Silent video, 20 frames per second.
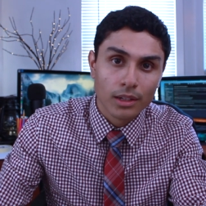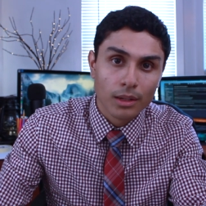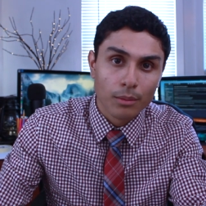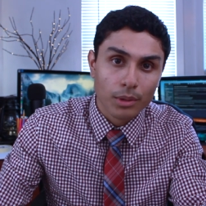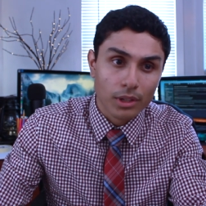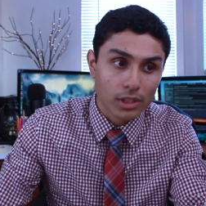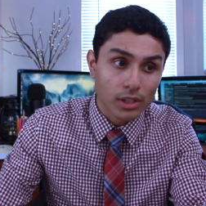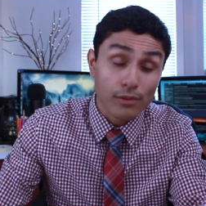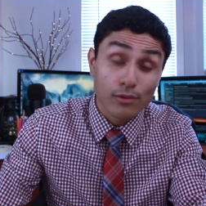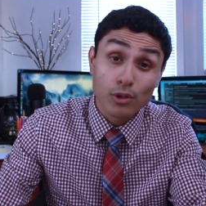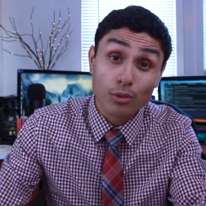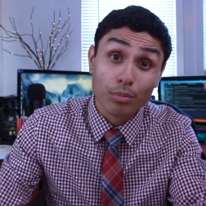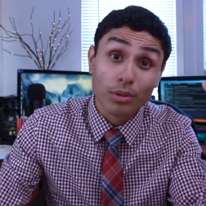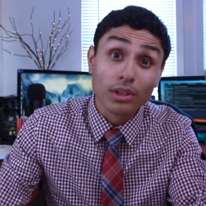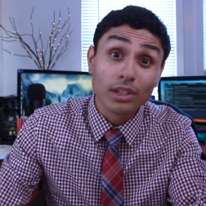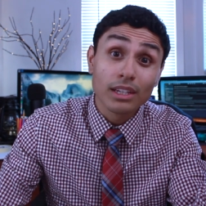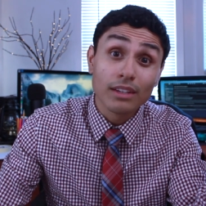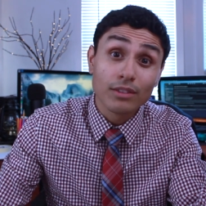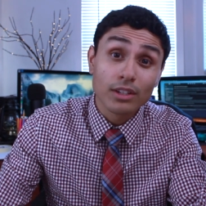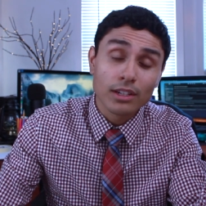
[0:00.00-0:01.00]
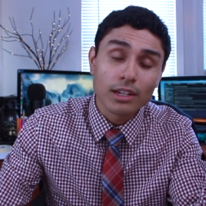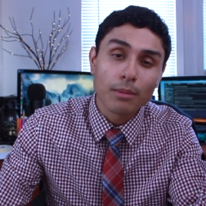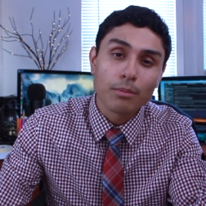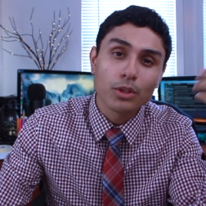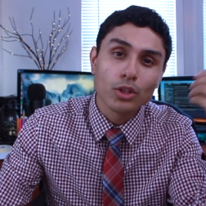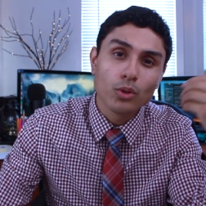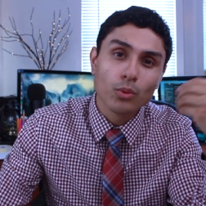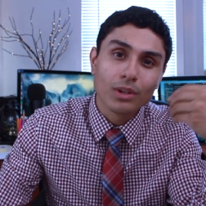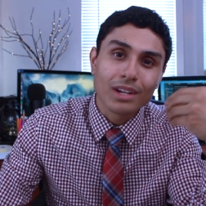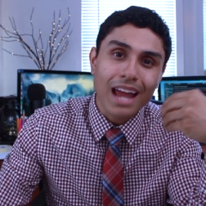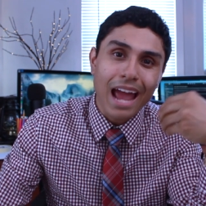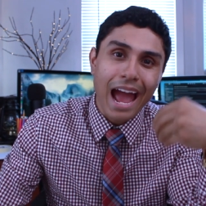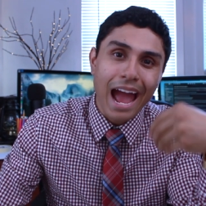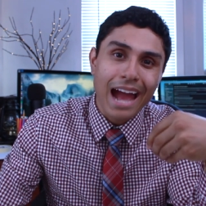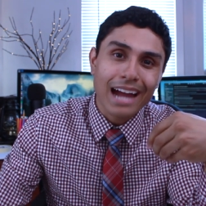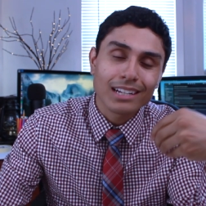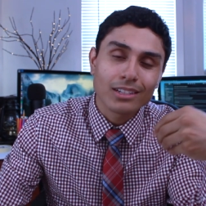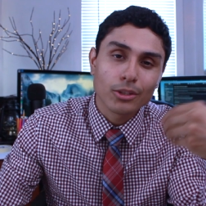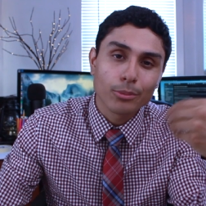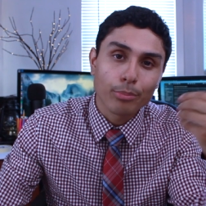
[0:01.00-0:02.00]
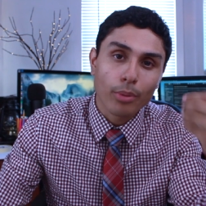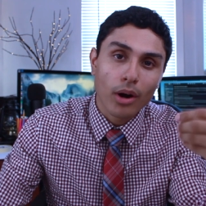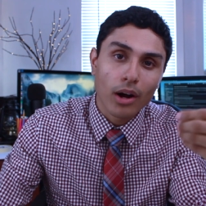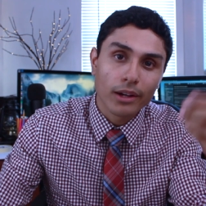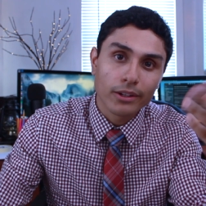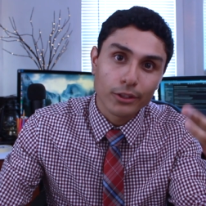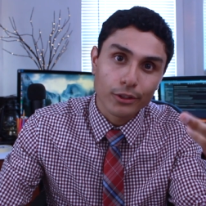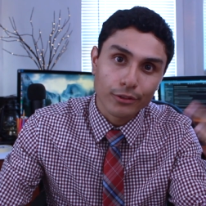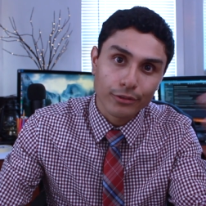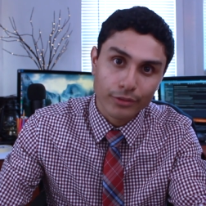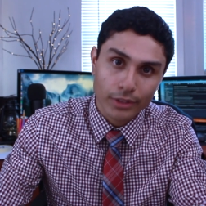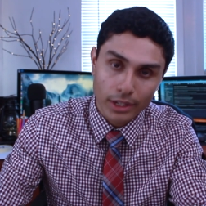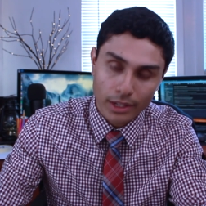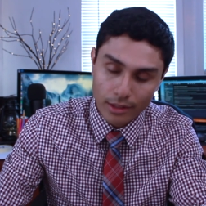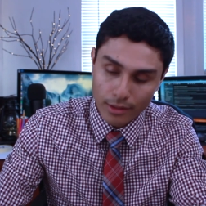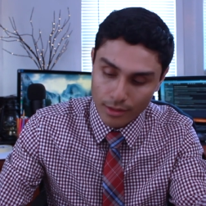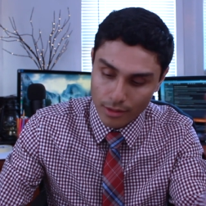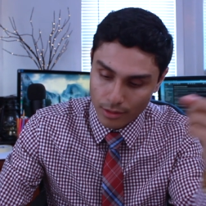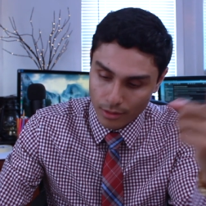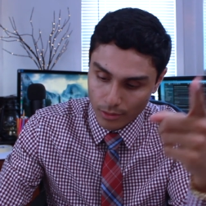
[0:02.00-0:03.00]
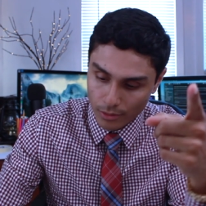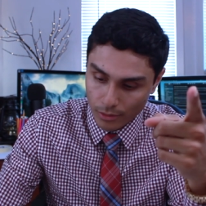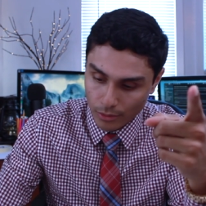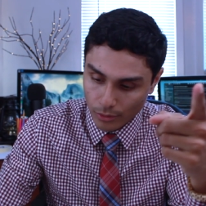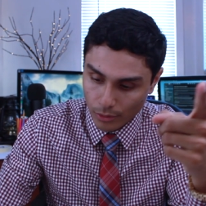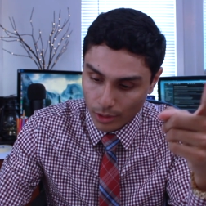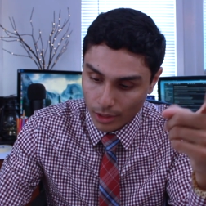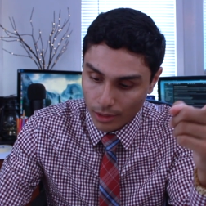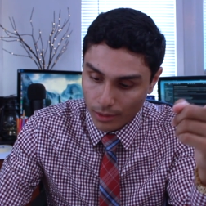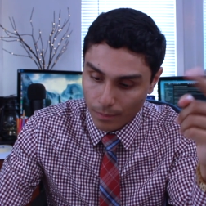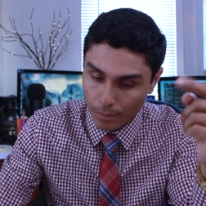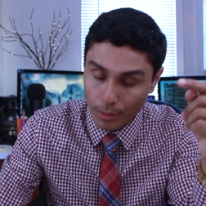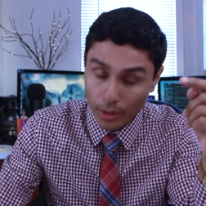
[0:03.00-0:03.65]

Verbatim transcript: because if you believed in him, you would act upon your faith, right?